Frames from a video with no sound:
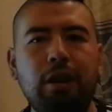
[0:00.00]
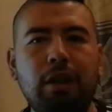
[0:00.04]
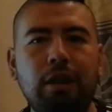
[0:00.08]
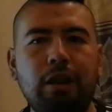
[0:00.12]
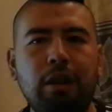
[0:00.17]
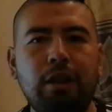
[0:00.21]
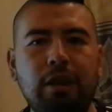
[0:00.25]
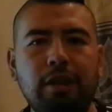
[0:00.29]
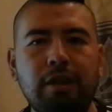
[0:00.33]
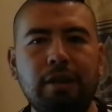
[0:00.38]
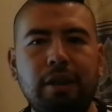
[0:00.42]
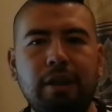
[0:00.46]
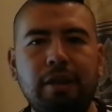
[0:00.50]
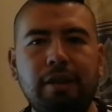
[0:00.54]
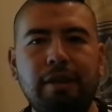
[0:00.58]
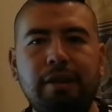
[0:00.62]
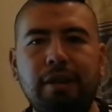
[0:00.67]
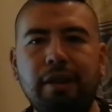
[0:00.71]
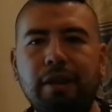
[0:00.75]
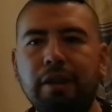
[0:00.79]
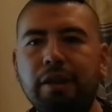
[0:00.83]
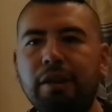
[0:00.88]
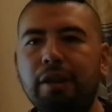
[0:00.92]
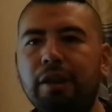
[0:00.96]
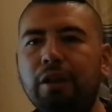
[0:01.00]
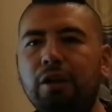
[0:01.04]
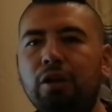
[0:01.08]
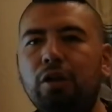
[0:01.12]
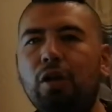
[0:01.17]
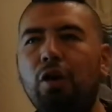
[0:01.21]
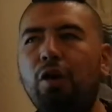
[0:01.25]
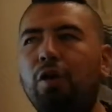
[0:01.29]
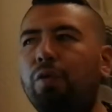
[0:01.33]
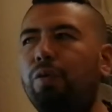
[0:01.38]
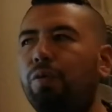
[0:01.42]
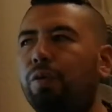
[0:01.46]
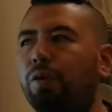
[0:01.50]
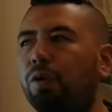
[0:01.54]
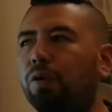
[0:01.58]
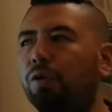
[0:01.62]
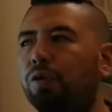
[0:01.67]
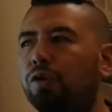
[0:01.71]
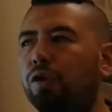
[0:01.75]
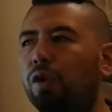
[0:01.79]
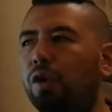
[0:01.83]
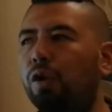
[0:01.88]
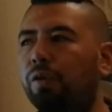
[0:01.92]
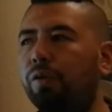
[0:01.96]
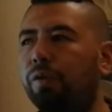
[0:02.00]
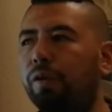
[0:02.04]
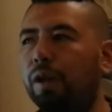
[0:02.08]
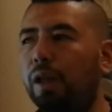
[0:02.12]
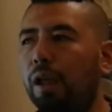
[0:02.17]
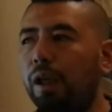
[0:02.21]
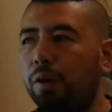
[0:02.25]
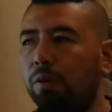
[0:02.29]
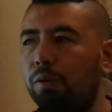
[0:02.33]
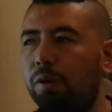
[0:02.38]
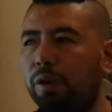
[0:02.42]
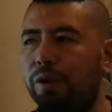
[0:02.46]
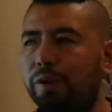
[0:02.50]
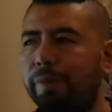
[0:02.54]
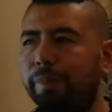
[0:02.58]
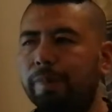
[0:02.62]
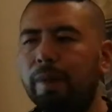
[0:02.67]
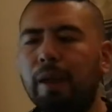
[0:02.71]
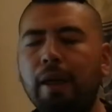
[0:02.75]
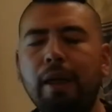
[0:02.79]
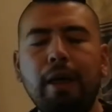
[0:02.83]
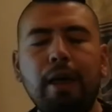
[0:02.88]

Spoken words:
it is the center of use of language.